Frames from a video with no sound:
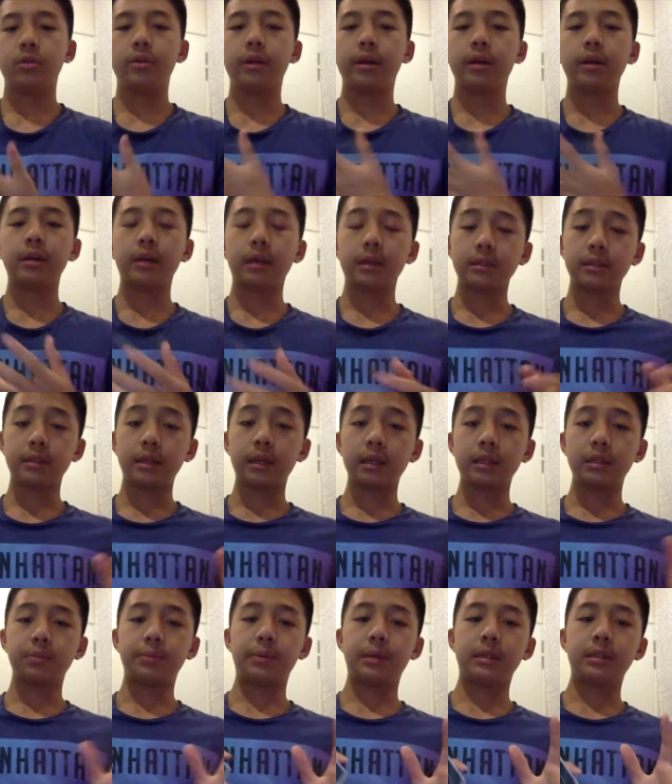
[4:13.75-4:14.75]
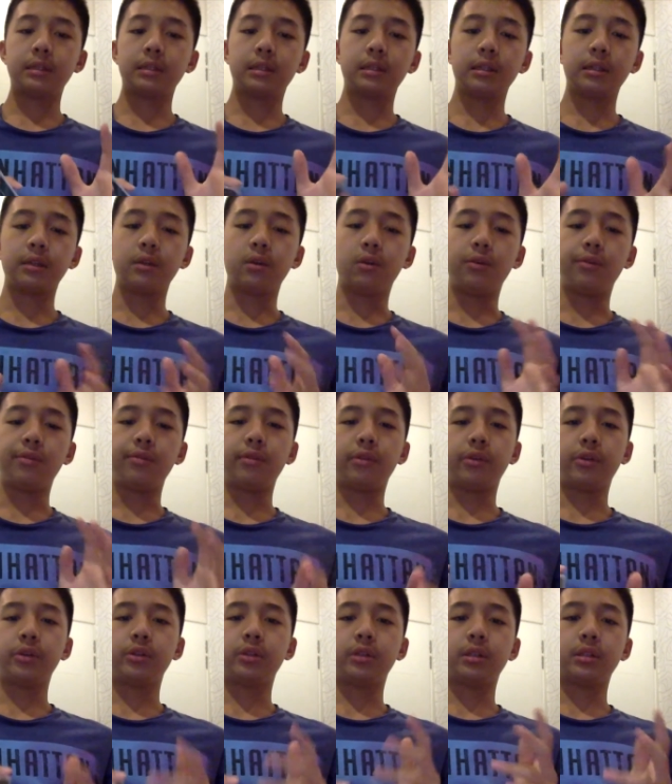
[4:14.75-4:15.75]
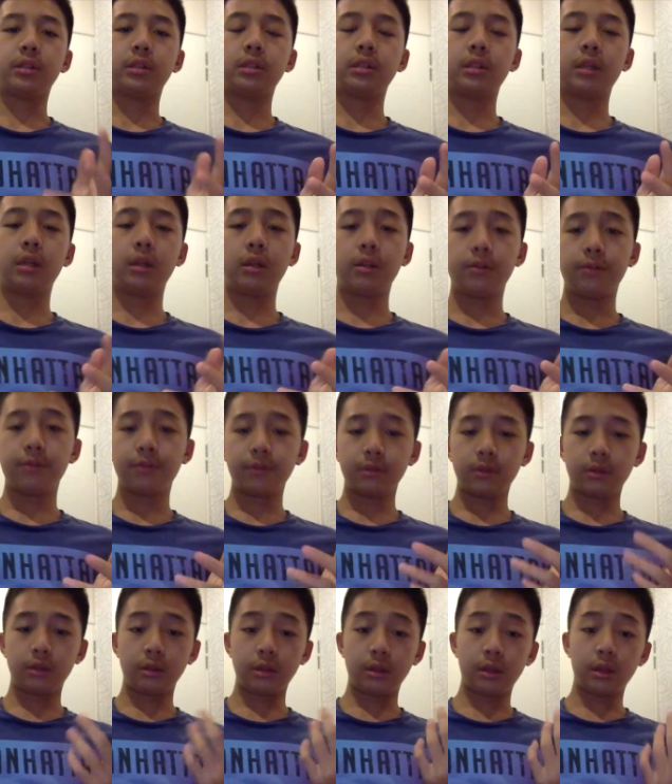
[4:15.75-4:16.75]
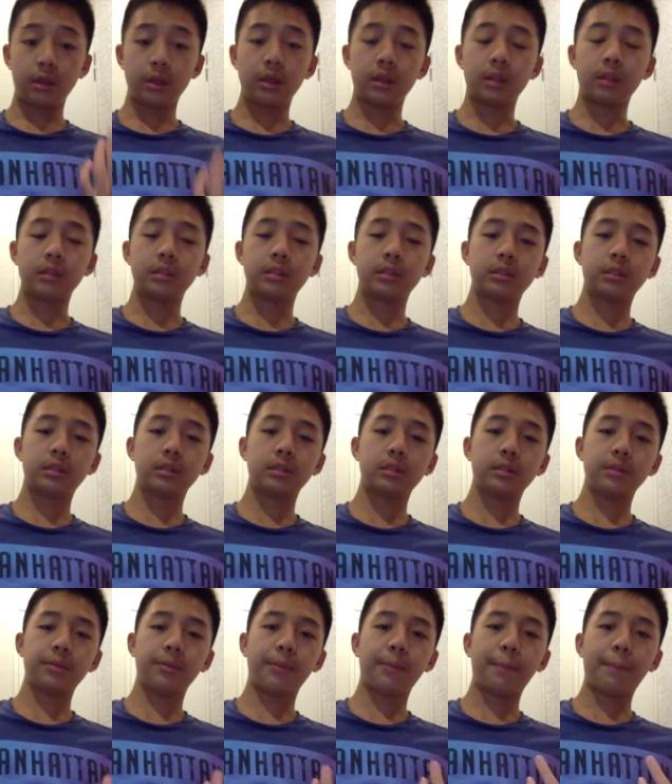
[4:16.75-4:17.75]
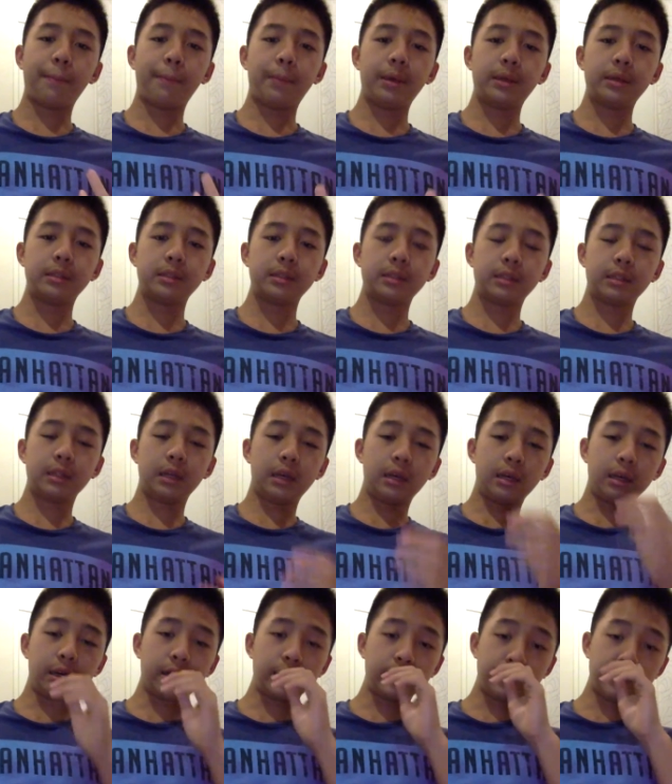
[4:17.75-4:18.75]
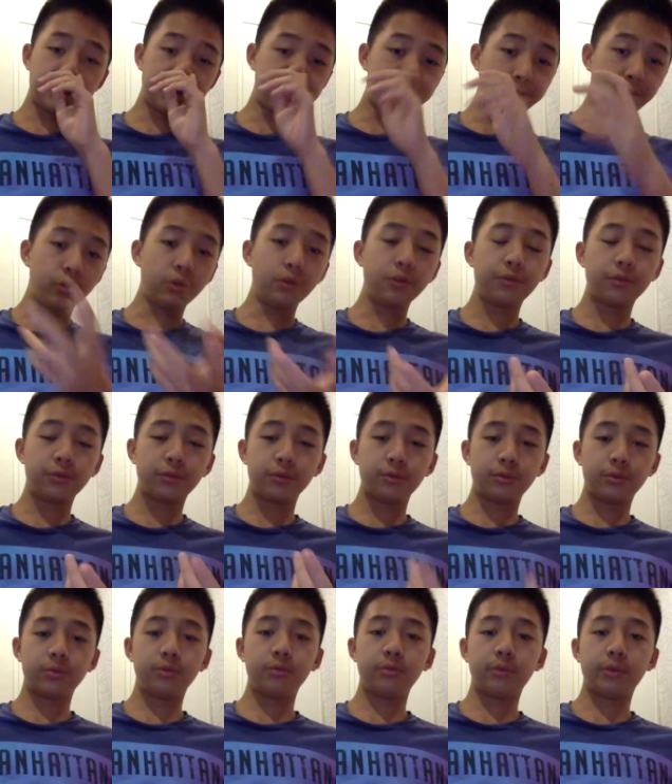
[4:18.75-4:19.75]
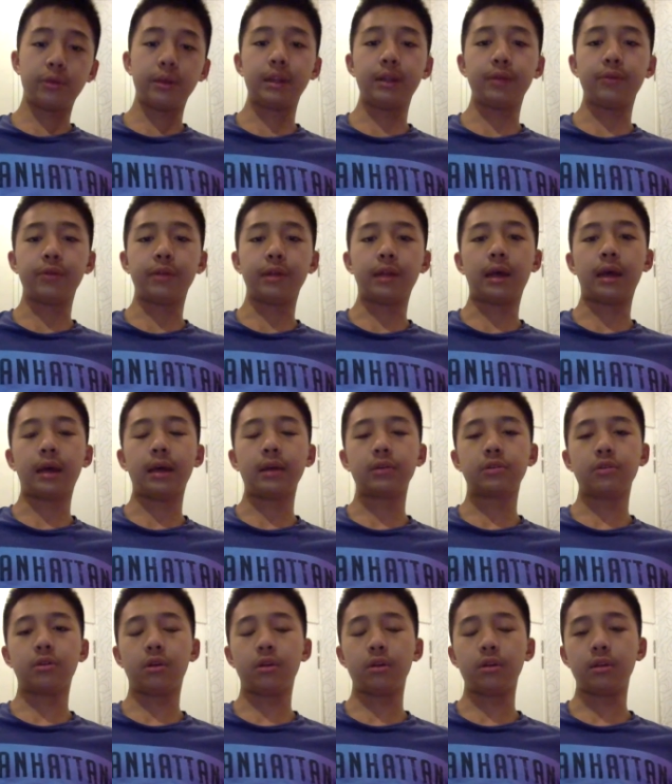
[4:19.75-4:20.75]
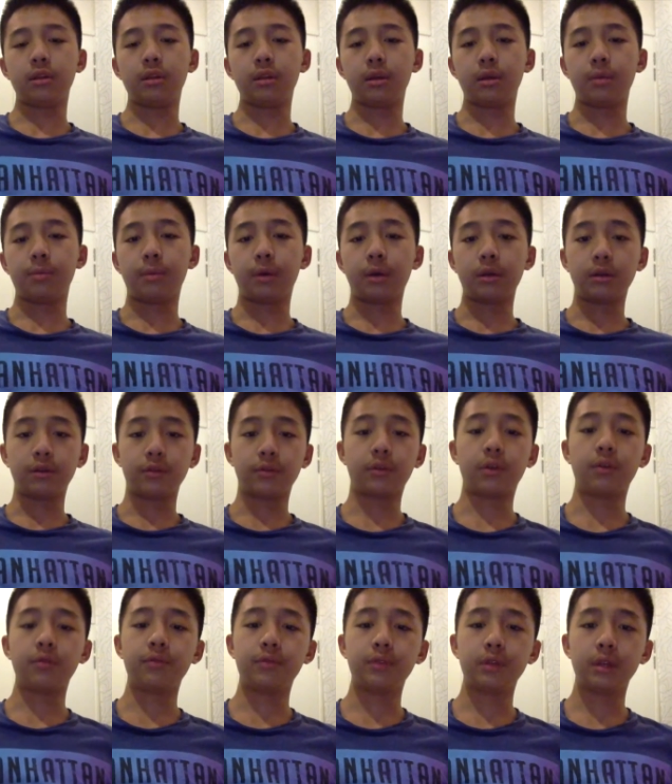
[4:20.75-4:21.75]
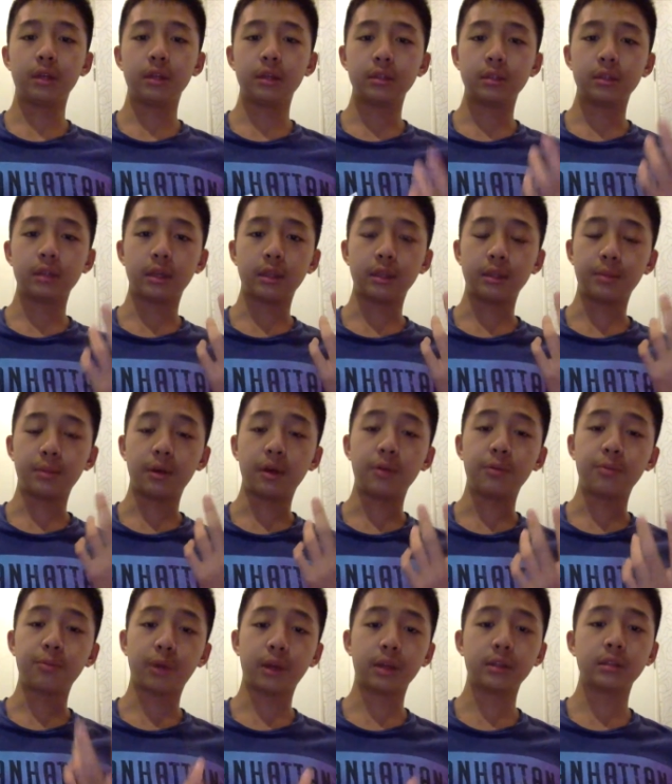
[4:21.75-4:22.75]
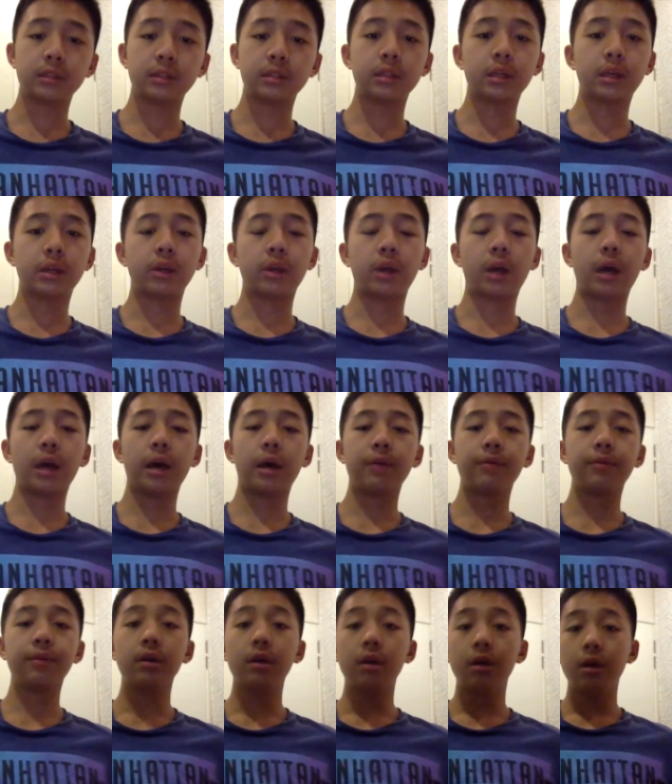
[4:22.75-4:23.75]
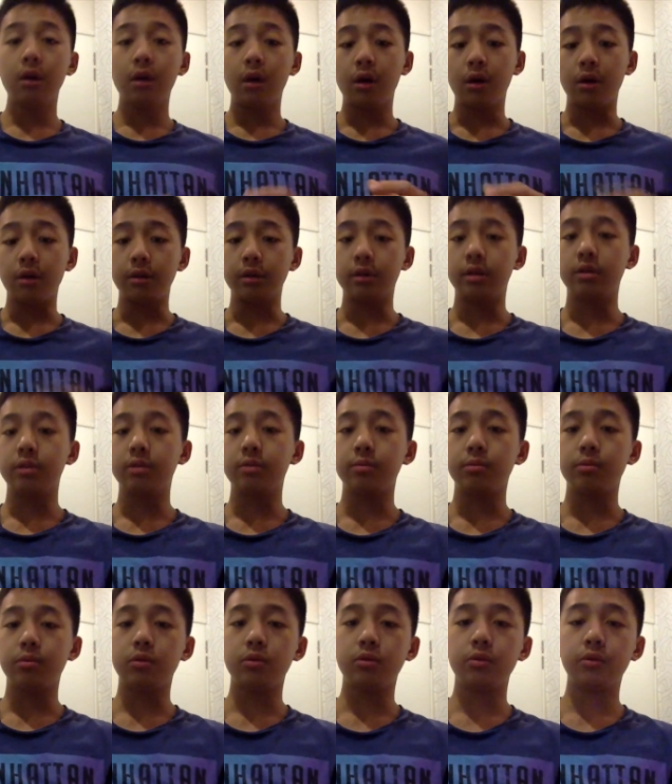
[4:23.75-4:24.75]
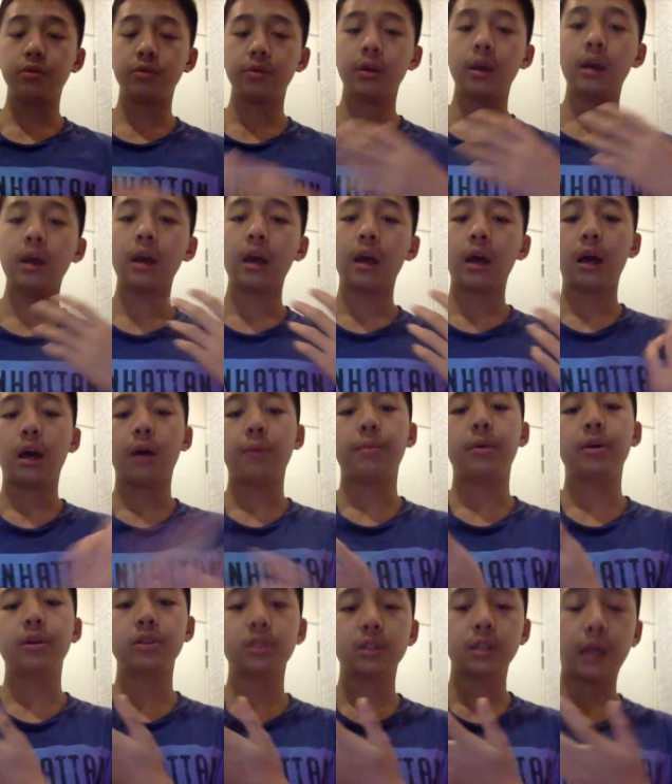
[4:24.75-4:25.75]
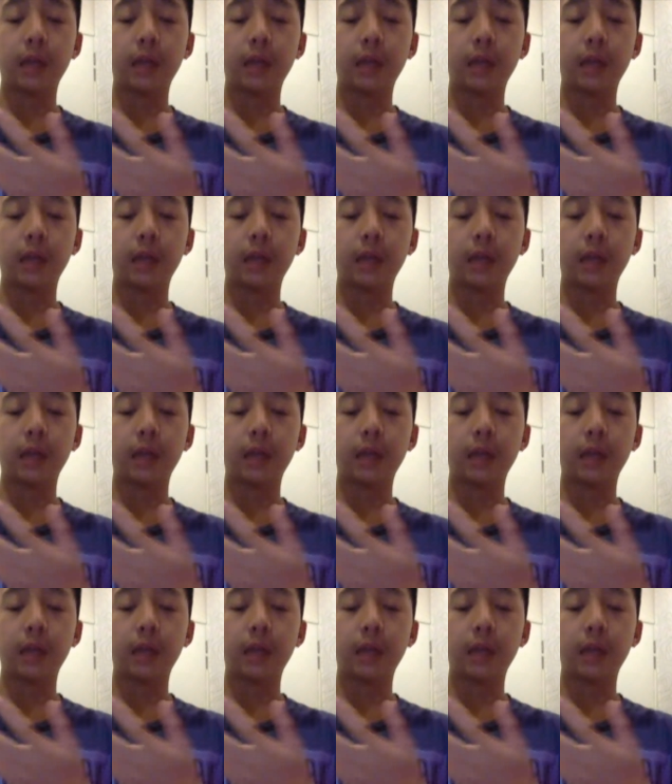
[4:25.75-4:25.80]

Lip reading: yeah guys, that is basically the whole flourish itself. It's basic. The move really relies on the amount of confidence and the amount of practice that you have on this move, how much